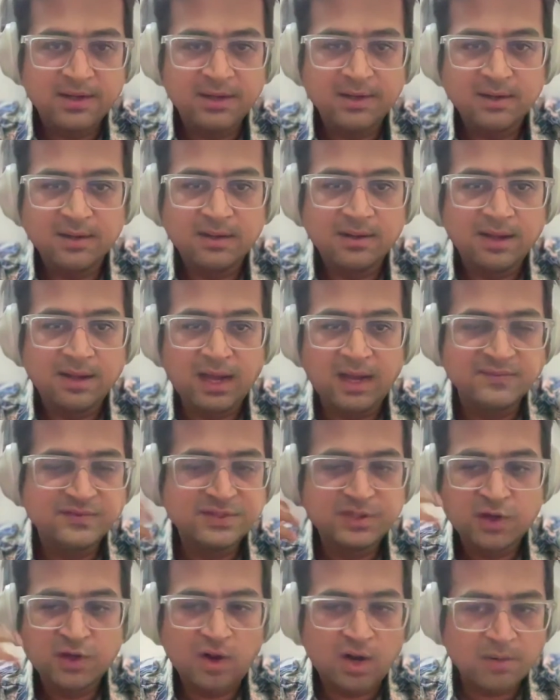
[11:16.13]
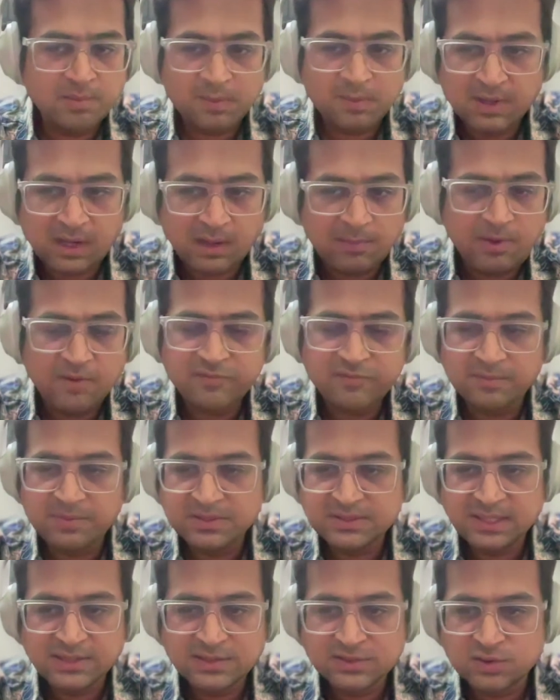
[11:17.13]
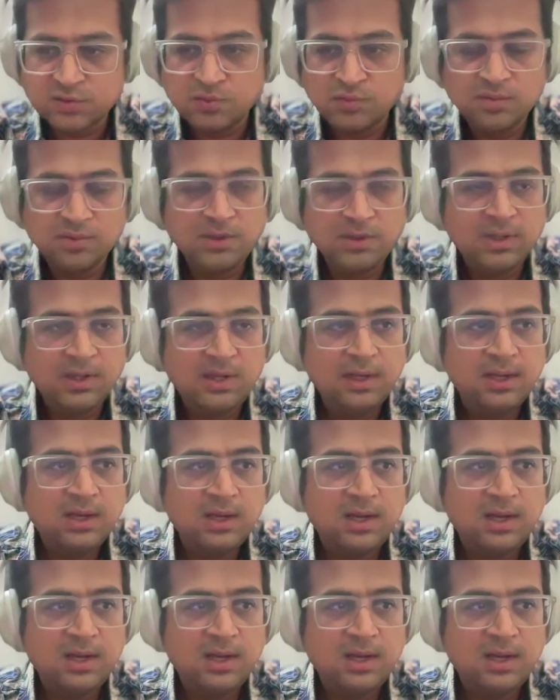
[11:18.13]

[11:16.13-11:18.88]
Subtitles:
right? I've seen a lot of people come out from design school